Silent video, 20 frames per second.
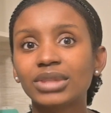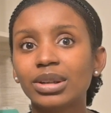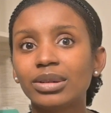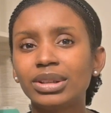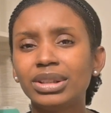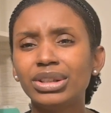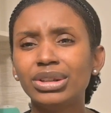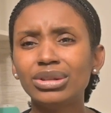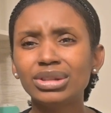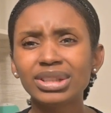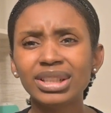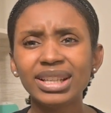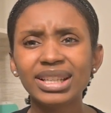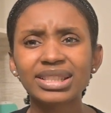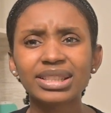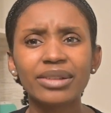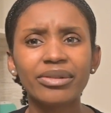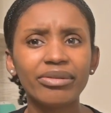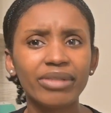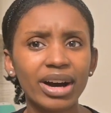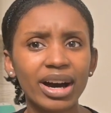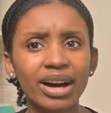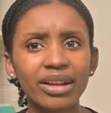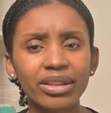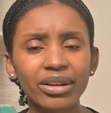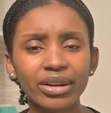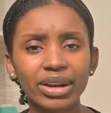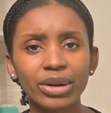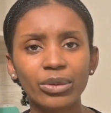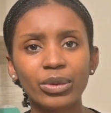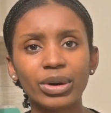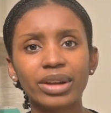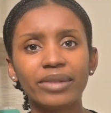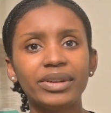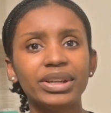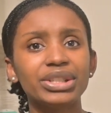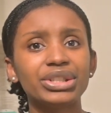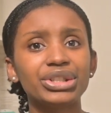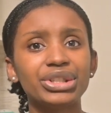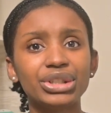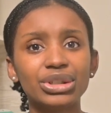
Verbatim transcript: usually it's a father and one of his